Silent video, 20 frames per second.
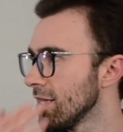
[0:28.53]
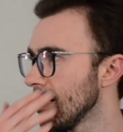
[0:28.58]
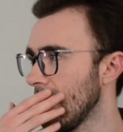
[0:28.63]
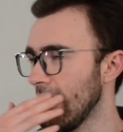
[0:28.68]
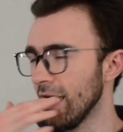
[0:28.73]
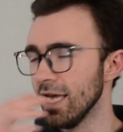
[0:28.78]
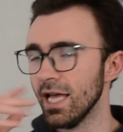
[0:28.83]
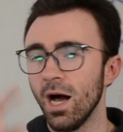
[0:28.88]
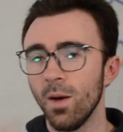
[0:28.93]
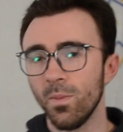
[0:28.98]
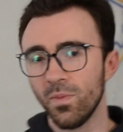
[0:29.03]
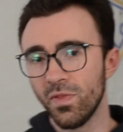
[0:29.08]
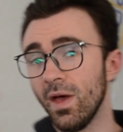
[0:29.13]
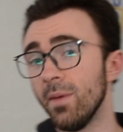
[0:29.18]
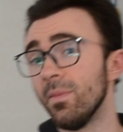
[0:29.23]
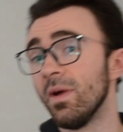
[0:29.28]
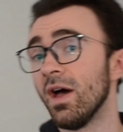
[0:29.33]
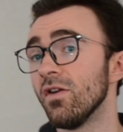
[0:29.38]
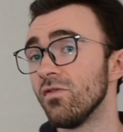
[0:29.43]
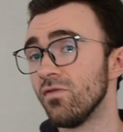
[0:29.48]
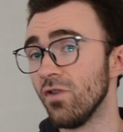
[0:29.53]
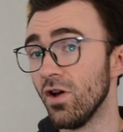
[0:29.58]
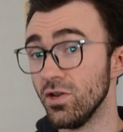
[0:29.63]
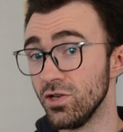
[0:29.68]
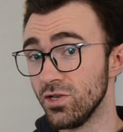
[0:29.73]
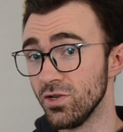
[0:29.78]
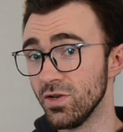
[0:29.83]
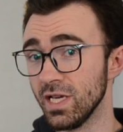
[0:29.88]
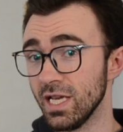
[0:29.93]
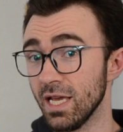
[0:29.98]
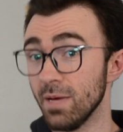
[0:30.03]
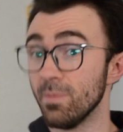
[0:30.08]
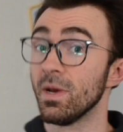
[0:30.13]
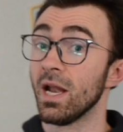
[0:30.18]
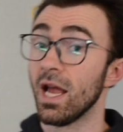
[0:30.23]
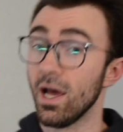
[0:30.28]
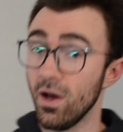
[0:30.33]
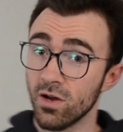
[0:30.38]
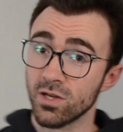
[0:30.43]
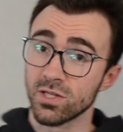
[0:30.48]
I help them have fun doing it,
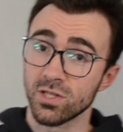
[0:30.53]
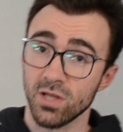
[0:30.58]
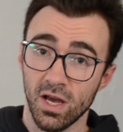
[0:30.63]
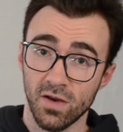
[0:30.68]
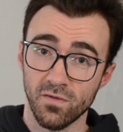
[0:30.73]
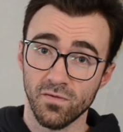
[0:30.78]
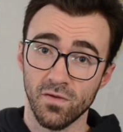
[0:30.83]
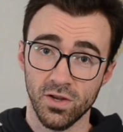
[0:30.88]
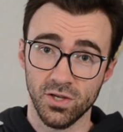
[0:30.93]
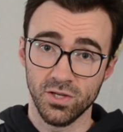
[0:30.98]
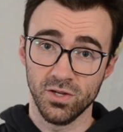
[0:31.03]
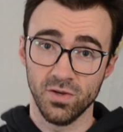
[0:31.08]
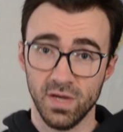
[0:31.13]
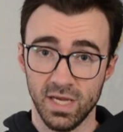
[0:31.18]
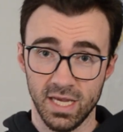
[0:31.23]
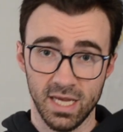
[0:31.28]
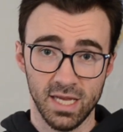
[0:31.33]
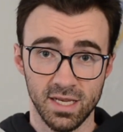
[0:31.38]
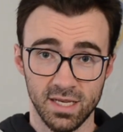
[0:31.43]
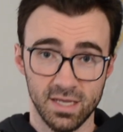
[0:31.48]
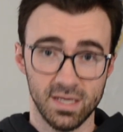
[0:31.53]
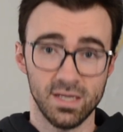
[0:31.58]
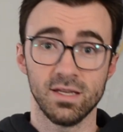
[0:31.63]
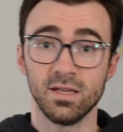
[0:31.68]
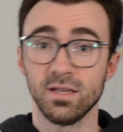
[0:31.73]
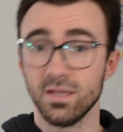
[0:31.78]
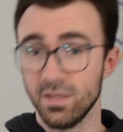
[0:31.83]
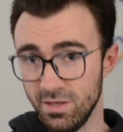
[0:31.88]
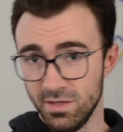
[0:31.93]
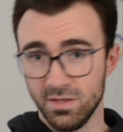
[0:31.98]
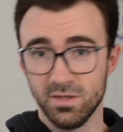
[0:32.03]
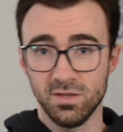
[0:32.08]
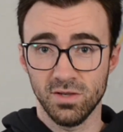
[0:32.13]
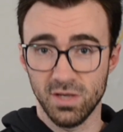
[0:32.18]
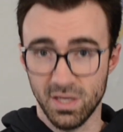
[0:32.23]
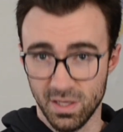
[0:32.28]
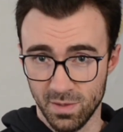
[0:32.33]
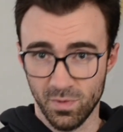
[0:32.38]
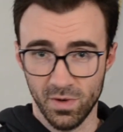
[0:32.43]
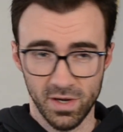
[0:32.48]
but I also have fun doing it. You
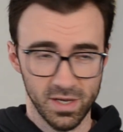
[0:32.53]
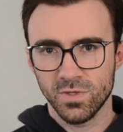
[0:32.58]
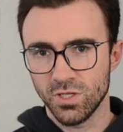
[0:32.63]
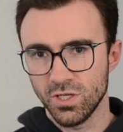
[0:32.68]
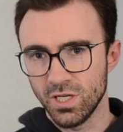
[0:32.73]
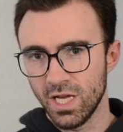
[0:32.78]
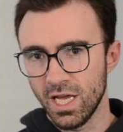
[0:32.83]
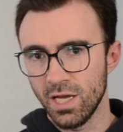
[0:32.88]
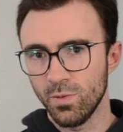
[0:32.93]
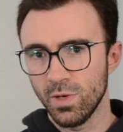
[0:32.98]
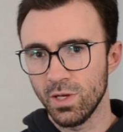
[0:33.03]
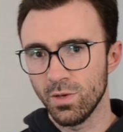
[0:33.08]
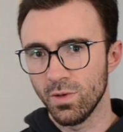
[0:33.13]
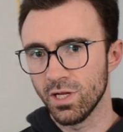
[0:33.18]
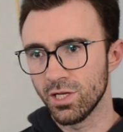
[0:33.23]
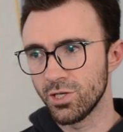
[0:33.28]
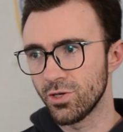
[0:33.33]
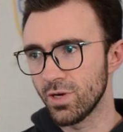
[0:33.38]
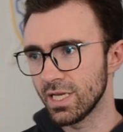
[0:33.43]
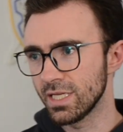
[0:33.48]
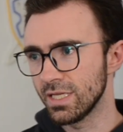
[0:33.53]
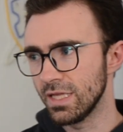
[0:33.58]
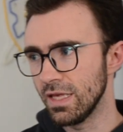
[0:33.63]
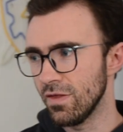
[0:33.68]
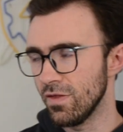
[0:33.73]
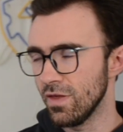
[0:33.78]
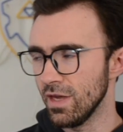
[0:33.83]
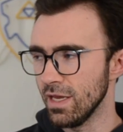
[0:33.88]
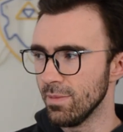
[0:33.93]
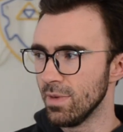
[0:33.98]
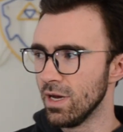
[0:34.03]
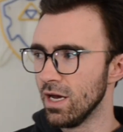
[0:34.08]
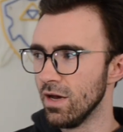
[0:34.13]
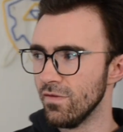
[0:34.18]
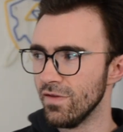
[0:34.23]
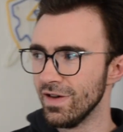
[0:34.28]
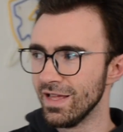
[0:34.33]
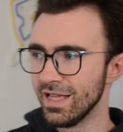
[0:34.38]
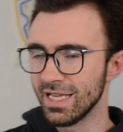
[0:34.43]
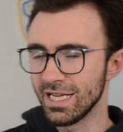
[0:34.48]
get the point. Today we will address the theme
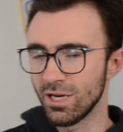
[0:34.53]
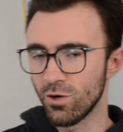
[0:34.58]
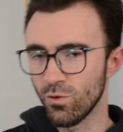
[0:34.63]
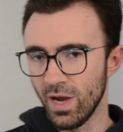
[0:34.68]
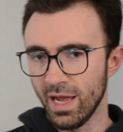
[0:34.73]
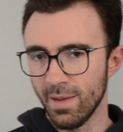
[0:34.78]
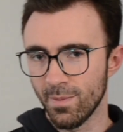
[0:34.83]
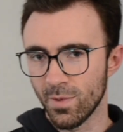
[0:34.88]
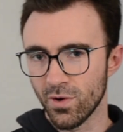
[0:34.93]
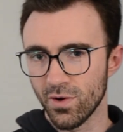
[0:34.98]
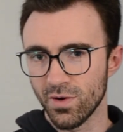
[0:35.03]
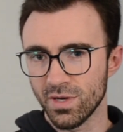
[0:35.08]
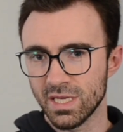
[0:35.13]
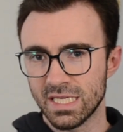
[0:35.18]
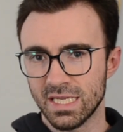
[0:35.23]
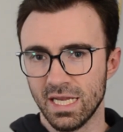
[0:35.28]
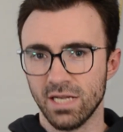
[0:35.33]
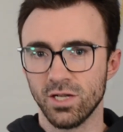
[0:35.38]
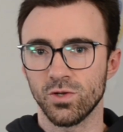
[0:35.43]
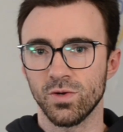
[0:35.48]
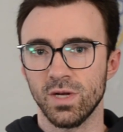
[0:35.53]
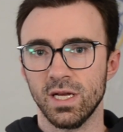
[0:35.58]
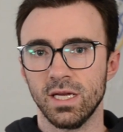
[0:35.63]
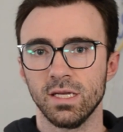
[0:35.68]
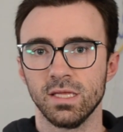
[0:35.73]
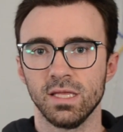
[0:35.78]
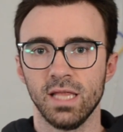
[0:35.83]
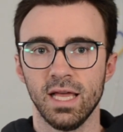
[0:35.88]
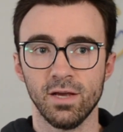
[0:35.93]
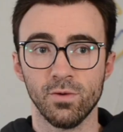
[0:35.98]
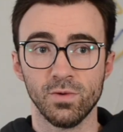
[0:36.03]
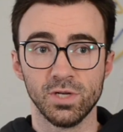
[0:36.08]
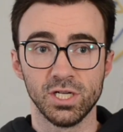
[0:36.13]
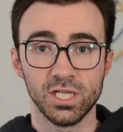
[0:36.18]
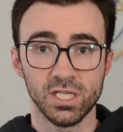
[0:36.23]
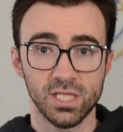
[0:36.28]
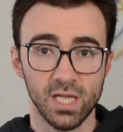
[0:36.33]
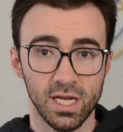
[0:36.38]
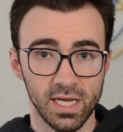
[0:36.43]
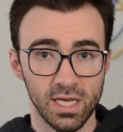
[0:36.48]
of grammar-centric language
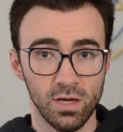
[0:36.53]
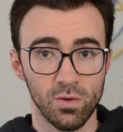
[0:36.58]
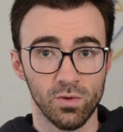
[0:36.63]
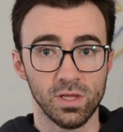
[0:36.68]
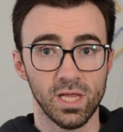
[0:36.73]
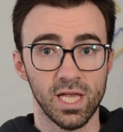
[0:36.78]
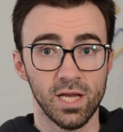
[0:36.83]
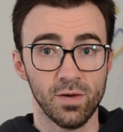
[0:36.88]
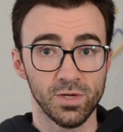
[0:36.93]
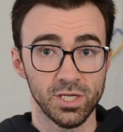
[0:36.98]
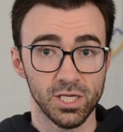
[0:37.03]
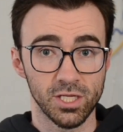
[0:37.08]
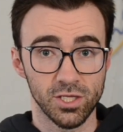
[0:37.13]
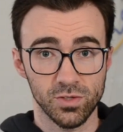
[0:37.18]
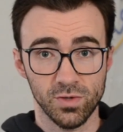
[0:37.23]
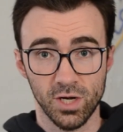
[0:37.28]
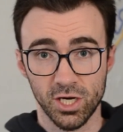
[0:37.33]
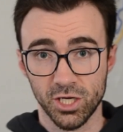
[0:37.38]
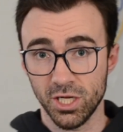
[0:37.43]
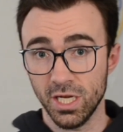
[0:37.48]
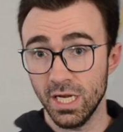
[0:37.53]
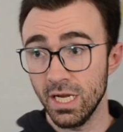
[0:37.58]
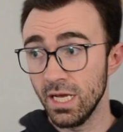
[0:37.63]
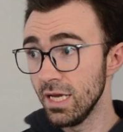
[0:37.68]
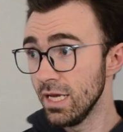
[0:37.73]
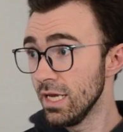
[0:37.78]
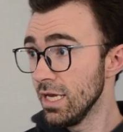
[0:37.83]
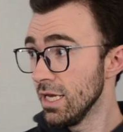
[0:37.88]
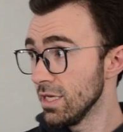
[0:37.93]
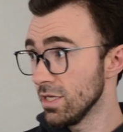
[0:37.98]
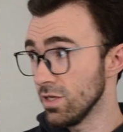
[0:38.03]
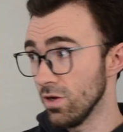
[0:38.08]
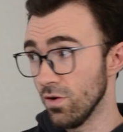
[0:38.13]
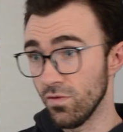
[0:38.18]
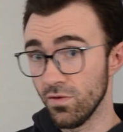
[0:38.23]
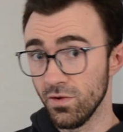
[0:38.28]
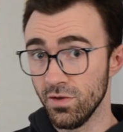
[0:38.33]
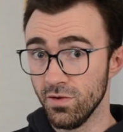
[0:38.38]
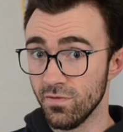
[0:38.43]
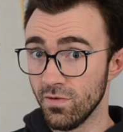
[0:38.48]
study or language instruction. So
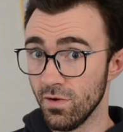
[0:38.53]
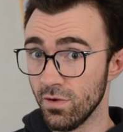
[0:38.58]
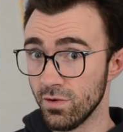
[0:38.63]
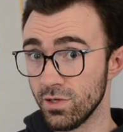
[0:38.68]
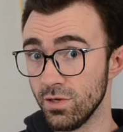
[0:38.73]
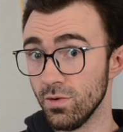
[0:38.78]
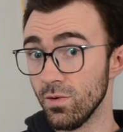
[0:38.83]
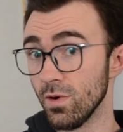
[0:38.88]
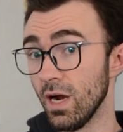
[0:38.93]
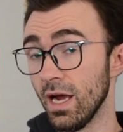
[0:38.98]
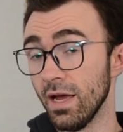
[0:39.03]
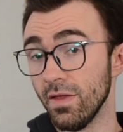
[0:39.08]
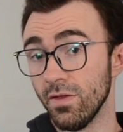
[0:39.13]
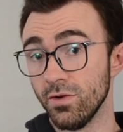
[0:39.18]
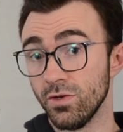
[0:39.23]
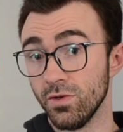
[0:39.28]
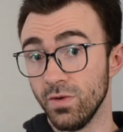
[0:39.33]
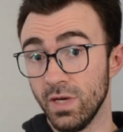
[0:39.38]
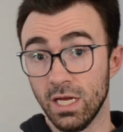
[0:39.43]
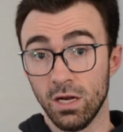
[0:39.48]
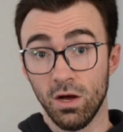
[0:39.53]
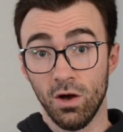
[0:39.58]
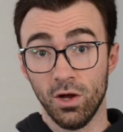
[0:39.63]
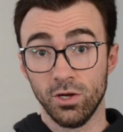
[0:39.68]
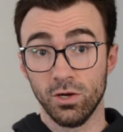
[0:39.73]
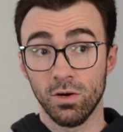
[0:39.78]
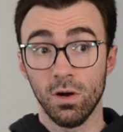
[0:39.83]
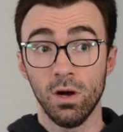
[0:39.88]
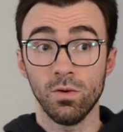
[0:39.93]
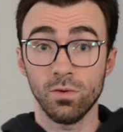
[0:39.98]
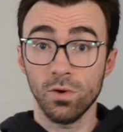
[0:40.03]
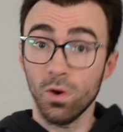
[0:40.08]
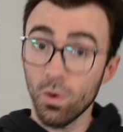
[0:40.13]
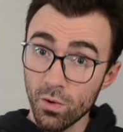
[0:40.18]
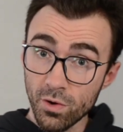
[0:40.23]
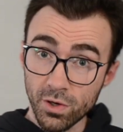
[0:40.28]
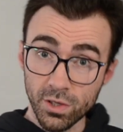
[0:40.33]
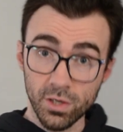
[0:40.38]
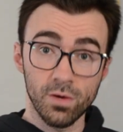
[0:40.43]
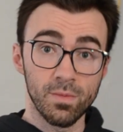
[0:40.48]
for you folks who are either doing it on your own
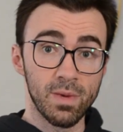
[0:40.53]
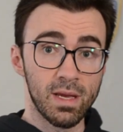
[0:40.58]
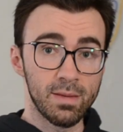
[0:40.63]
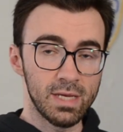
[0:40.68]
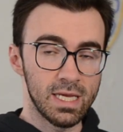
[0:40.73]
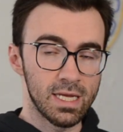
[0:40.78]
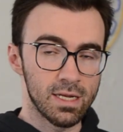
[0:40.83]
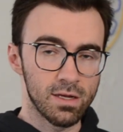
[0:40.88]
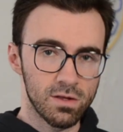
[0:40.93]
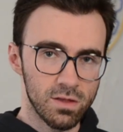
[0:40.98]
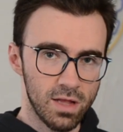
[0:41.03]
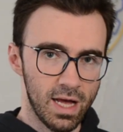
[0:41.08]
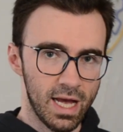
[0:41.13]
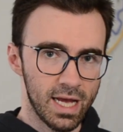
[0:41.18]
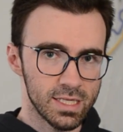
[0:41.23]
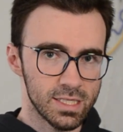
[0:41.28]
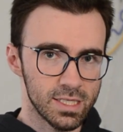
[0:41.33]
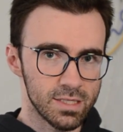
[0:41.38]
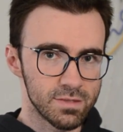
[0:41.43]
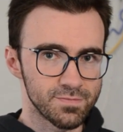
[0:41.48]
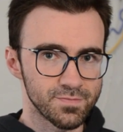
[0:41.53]
or you're maybe in a class,